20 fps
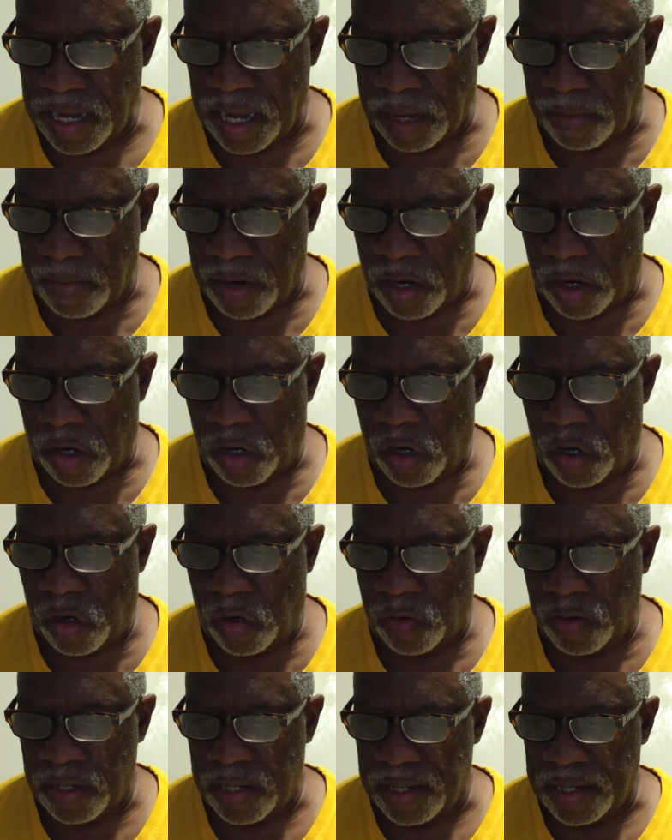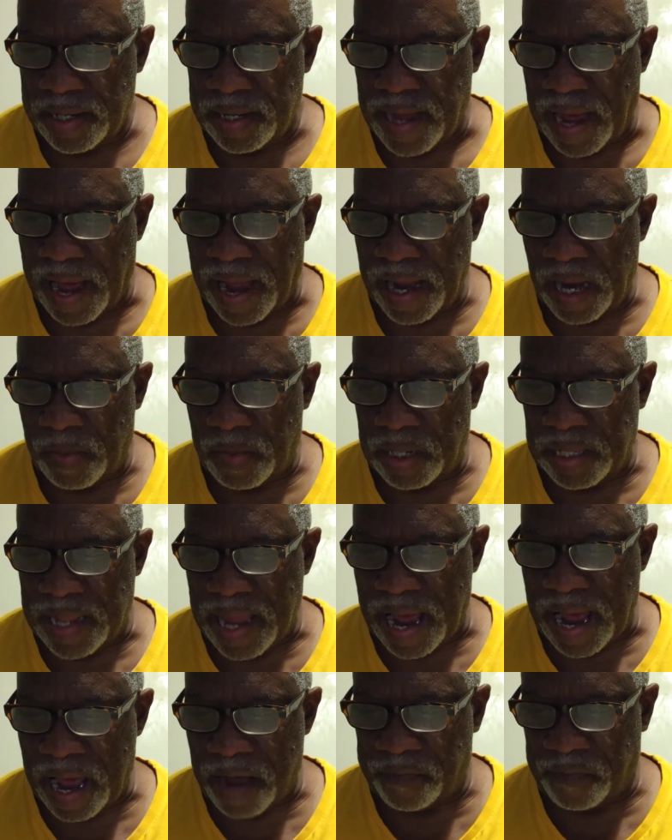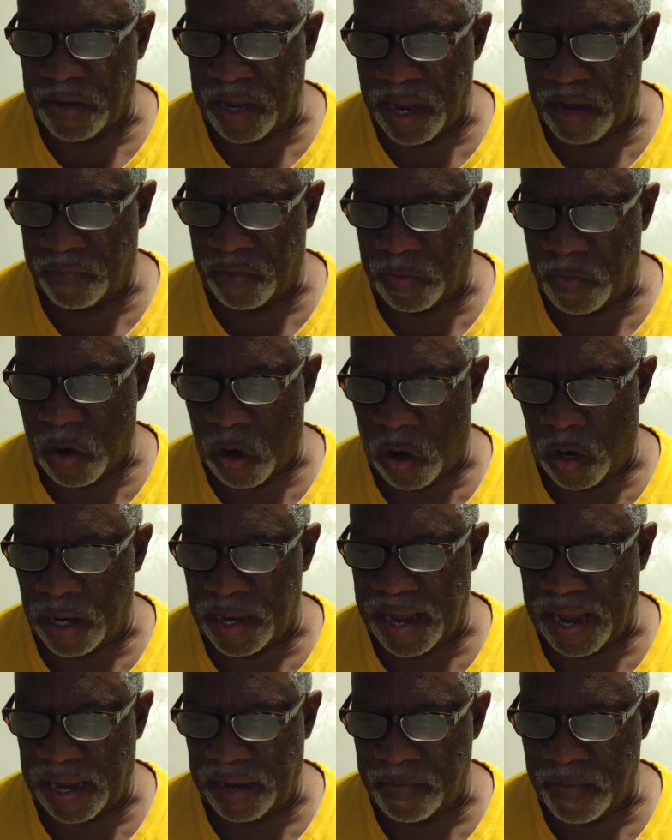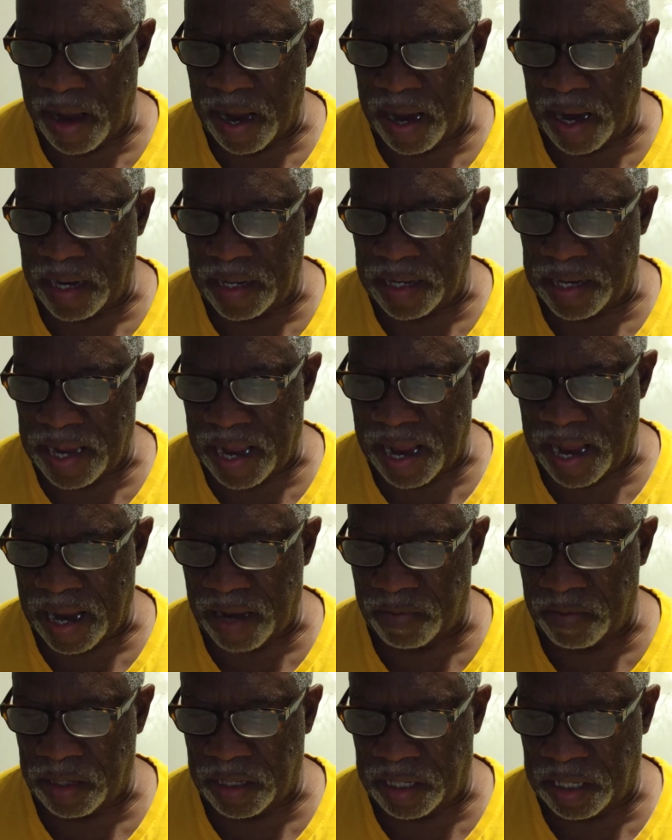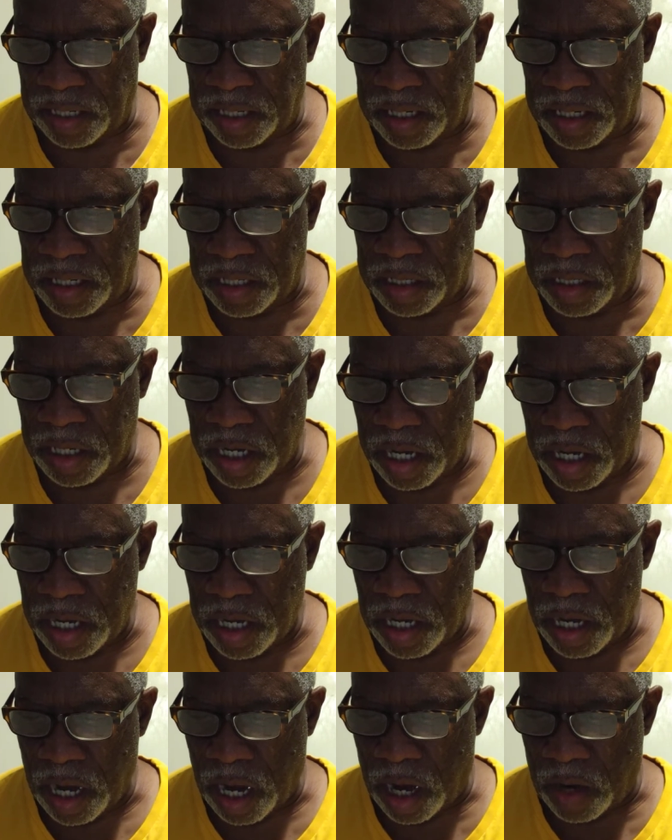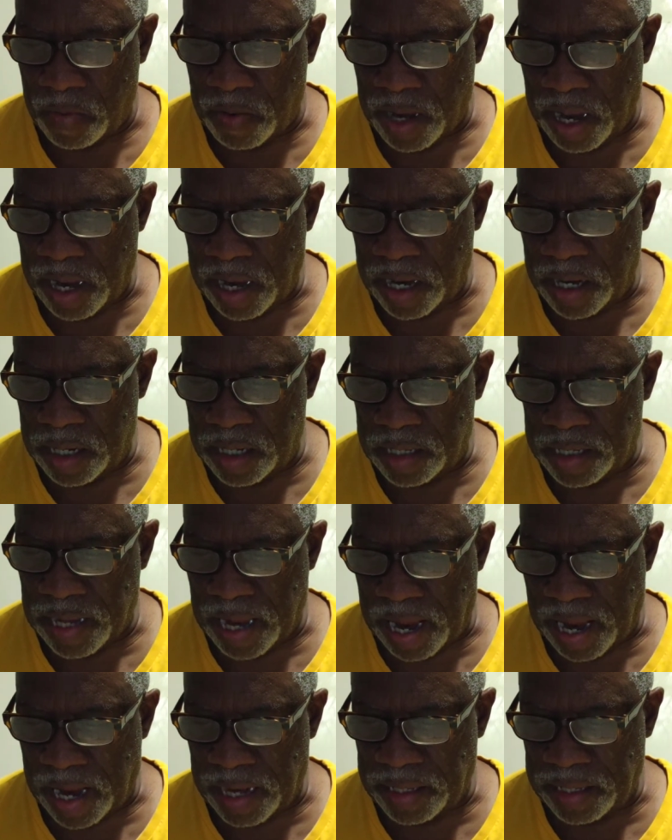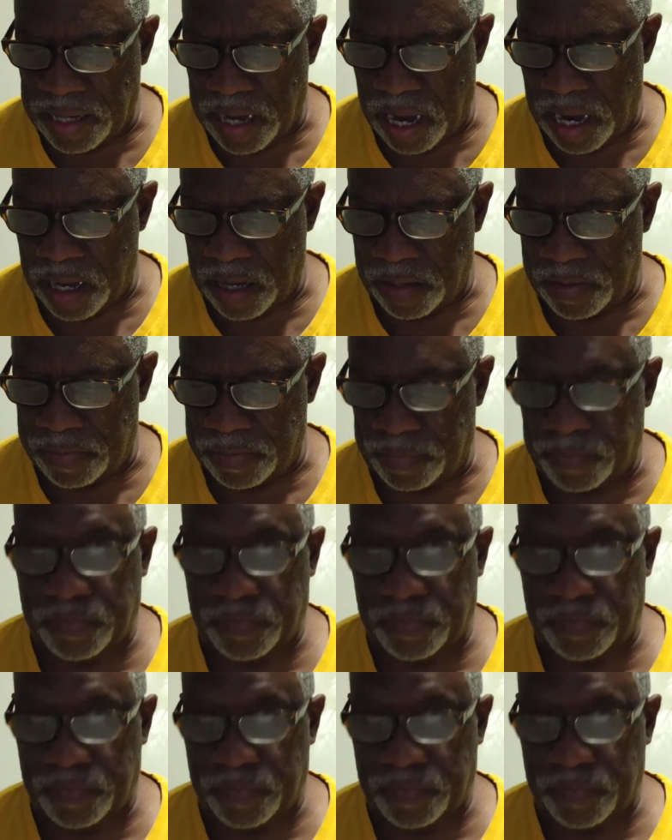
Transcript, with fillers: And behold, I am alive forevermore. Amen. And have the keys of hell and death.